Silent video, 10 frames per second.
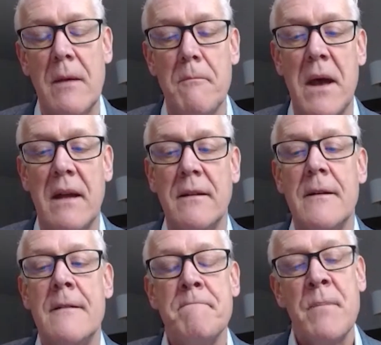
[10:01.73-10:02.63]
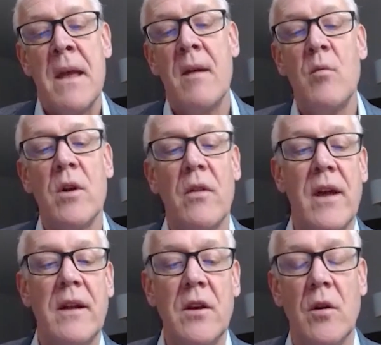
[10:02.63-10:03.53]
impact. And we'll
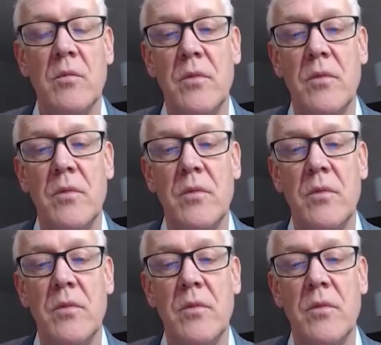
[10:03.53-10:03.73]
then, you know,